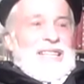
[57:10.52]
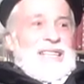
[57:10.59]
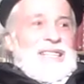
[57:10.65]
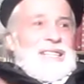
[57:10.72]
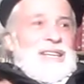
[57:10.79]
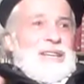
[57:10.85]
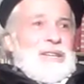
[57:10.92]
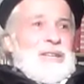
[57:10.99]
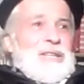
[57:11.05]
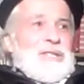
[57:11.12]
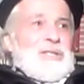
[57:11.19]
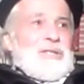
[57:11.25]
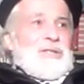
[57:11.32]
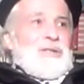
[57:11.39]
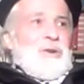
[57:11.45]
There is
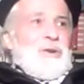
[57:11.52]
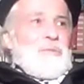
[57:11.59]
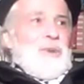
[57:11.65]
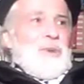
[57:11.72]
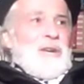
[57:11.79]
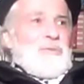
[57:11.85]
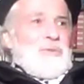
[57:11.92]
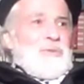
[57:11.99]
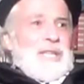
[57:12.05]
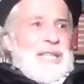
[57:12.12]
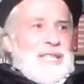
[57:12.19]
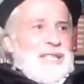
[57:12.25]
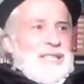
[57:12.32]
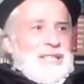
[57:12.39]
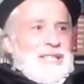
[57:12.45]
no boundary.